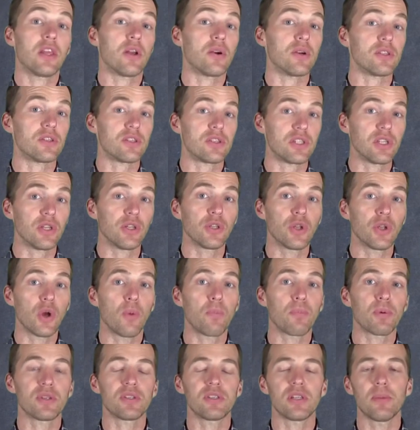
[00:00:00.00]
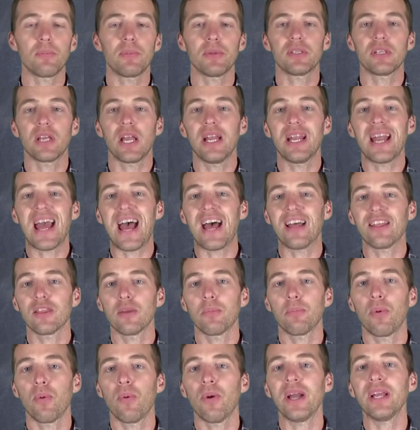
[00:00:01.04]
There is still no precipitate at
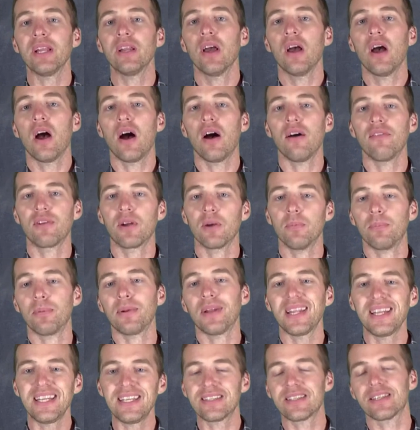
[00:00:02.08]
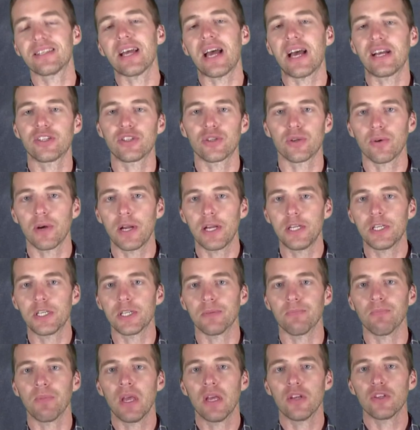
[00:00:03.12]
the point of complete
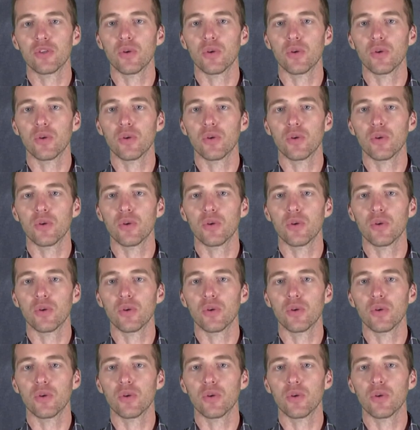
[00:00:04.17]
saturation.